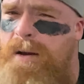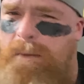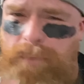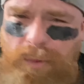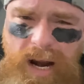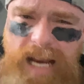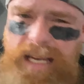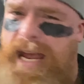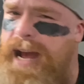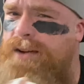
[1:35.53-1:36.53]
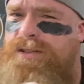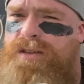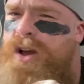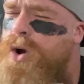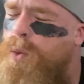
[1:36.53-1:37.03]
breakouts.
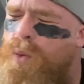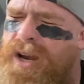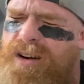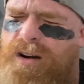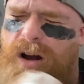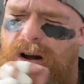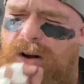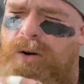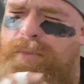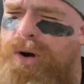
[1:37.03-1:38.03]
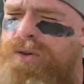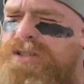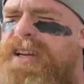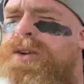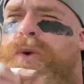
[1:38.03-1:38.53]
We are almost
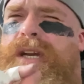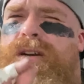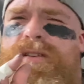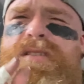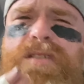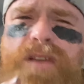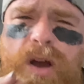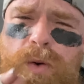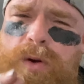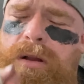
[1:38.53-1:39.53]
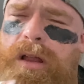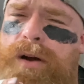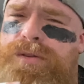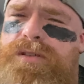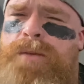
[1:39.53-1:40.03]
there. We are so
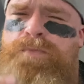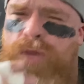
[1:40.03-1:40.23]
close.